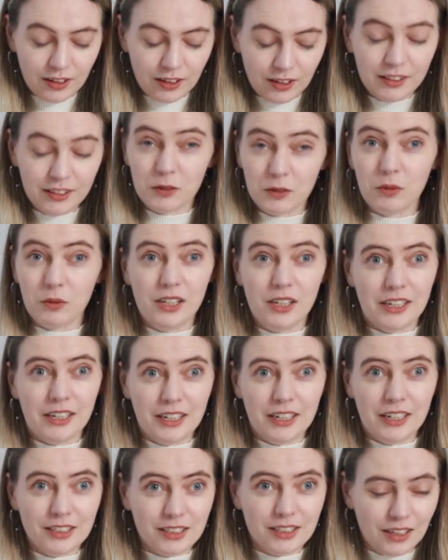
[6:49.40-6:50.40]
That's a really
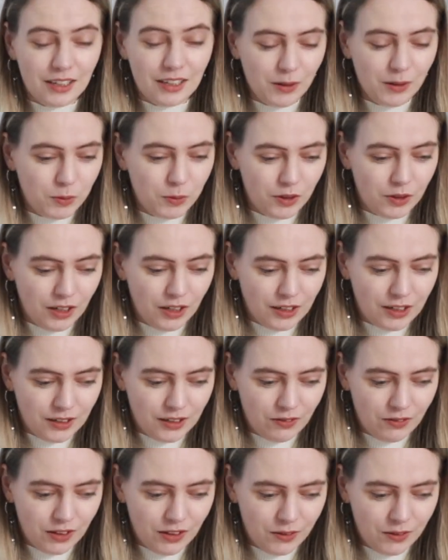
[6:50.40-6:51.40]
neat setup you guys
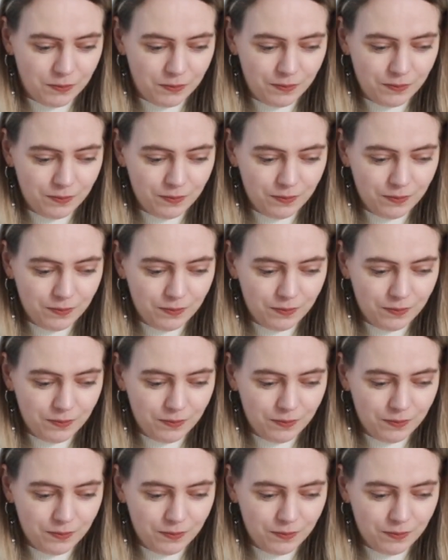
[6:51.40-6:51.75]
have there.